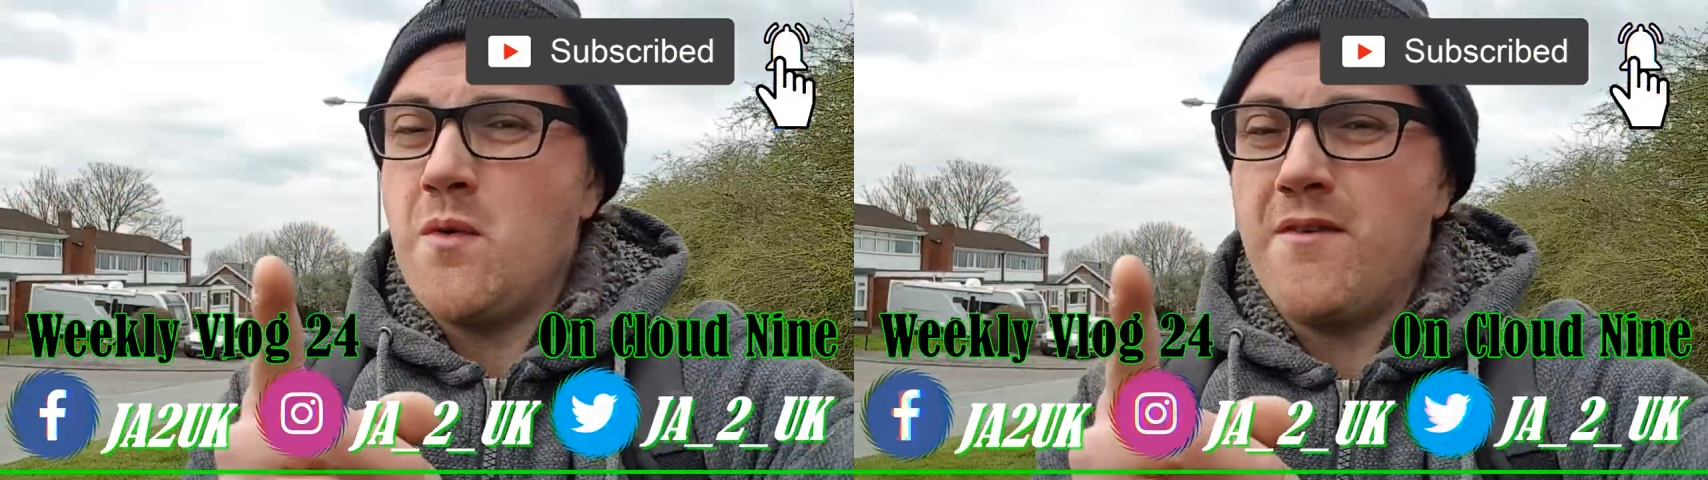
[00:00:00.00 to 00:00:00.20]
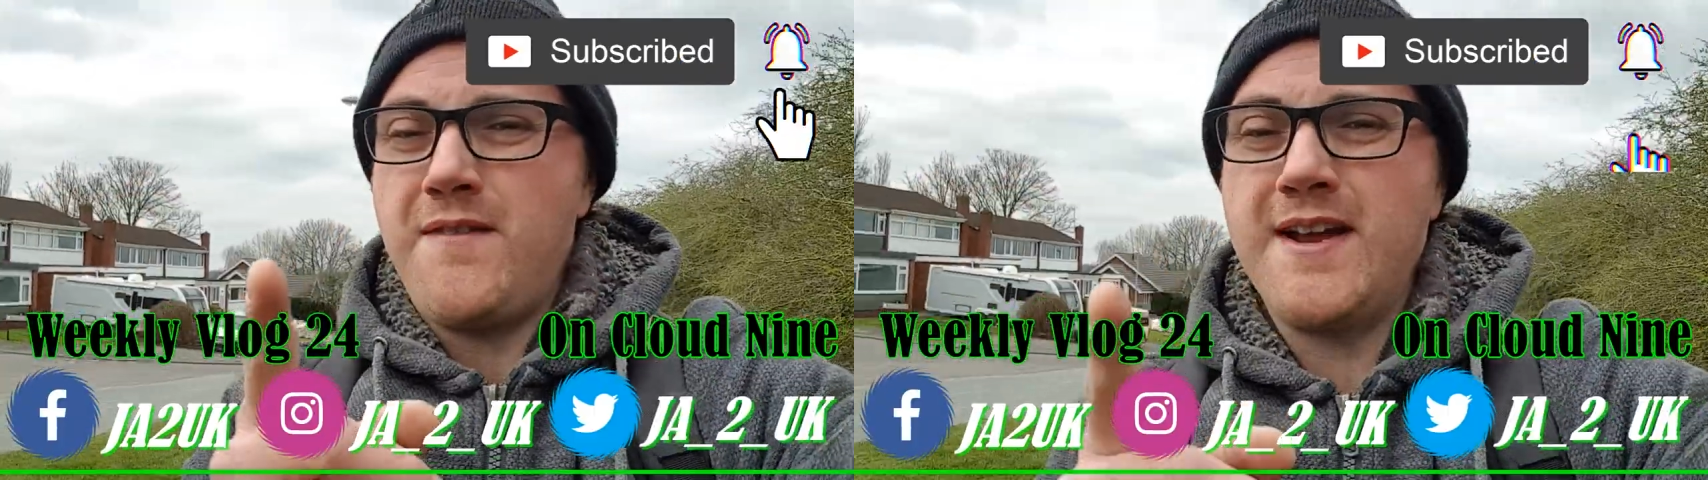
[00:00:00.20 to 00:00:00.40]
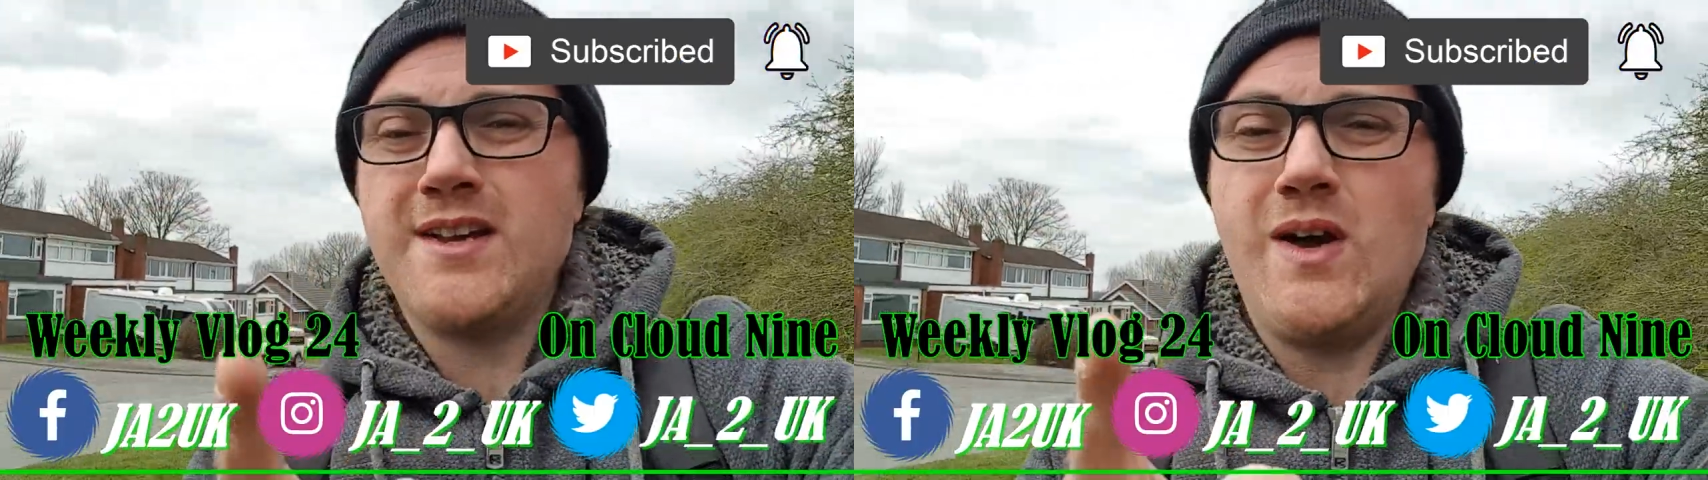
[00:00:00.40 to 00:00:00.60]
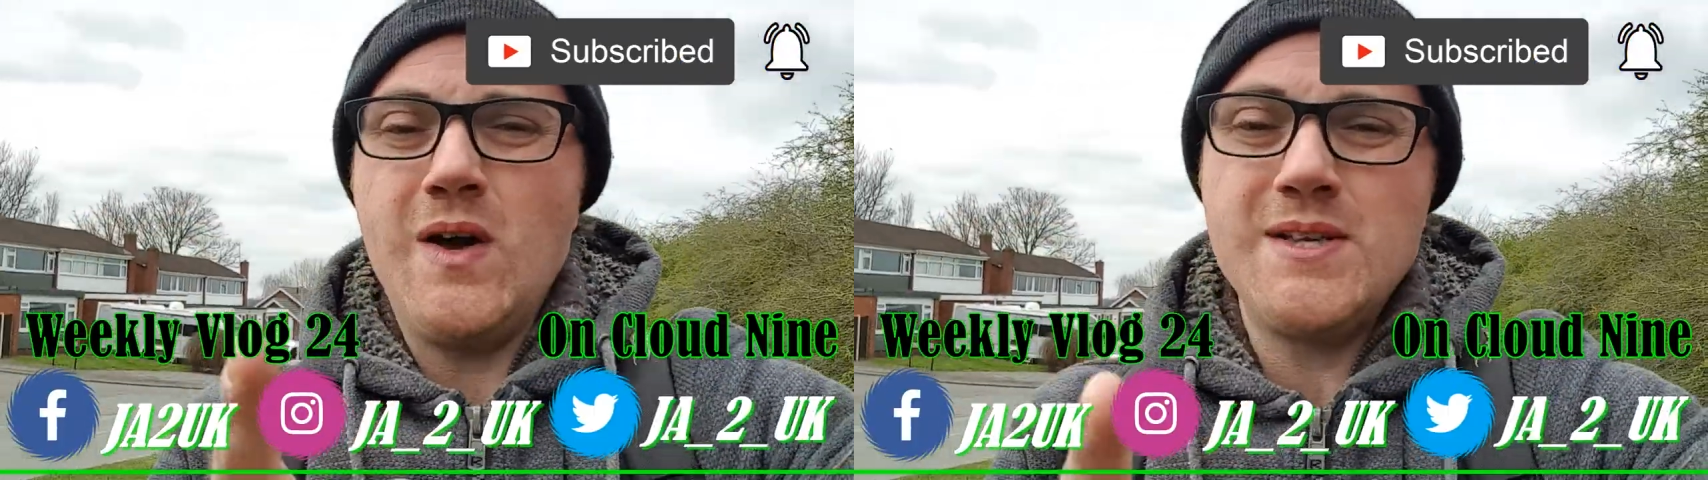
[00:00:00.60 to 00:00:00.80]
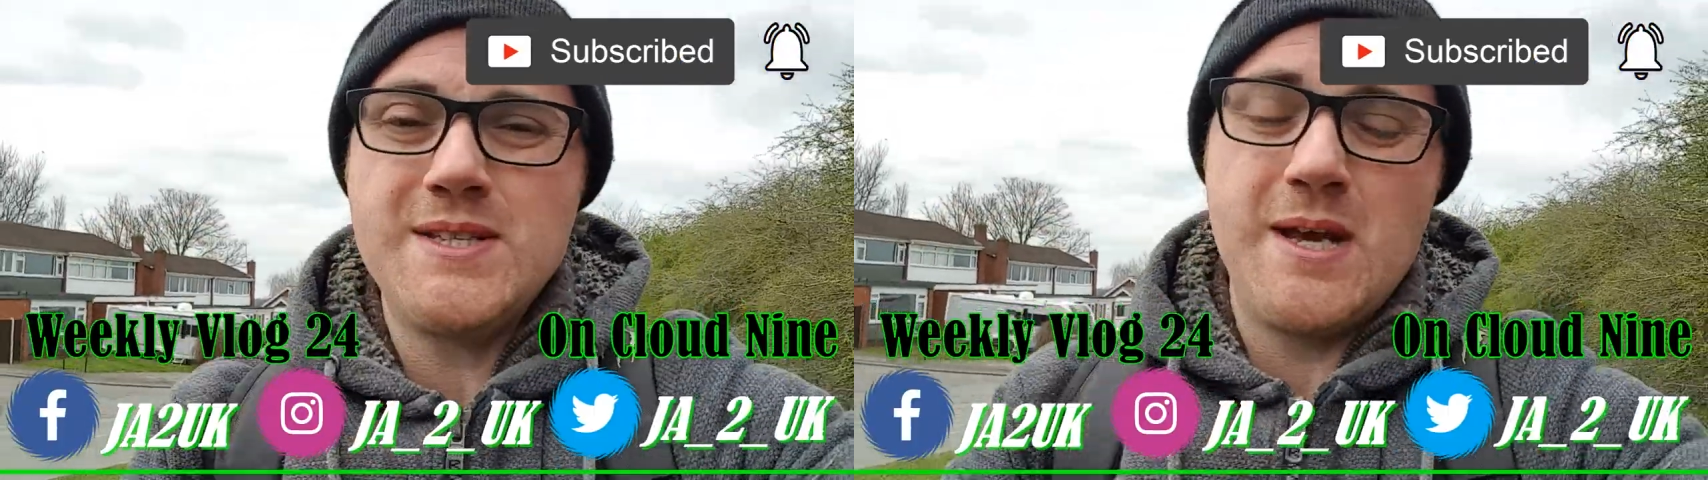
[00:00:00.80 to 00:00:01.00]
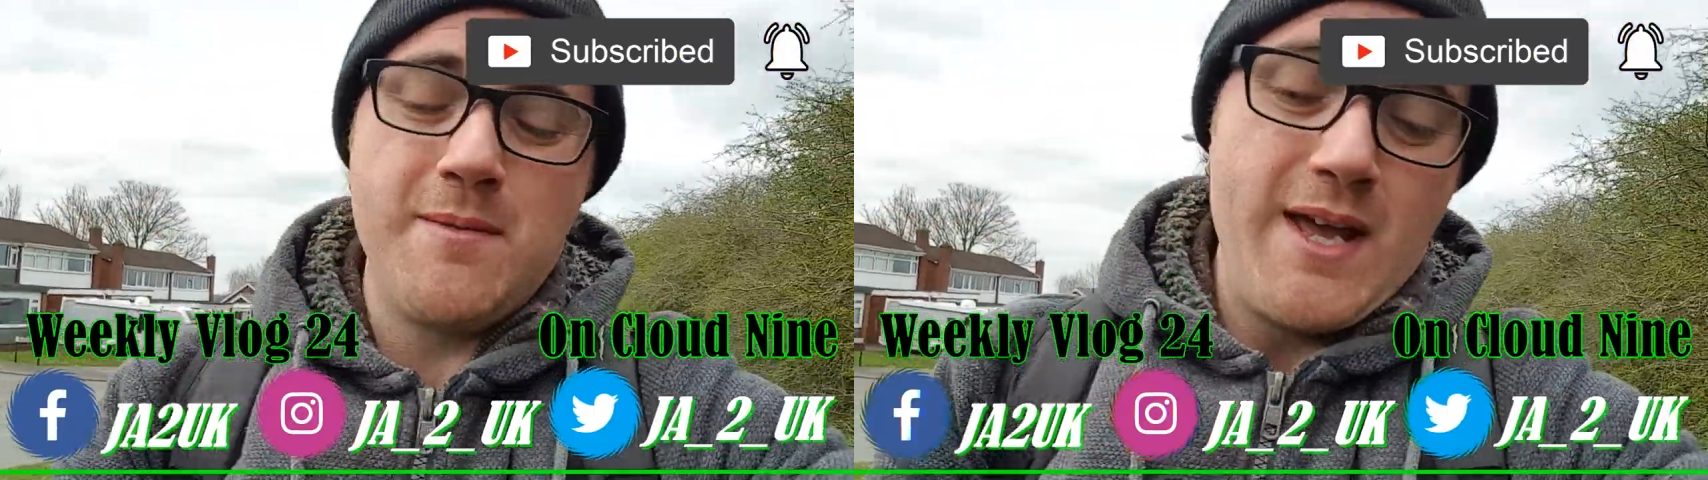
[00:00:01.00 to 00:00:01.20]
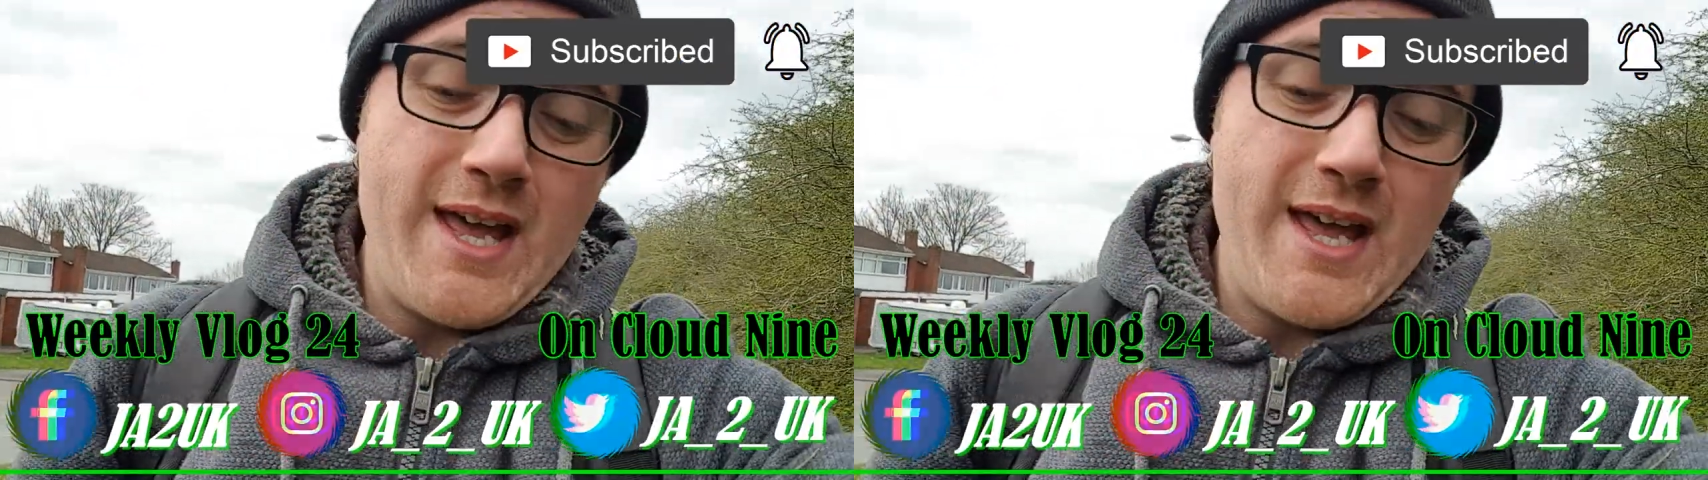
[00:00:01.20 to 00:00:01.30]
are feeling awesome.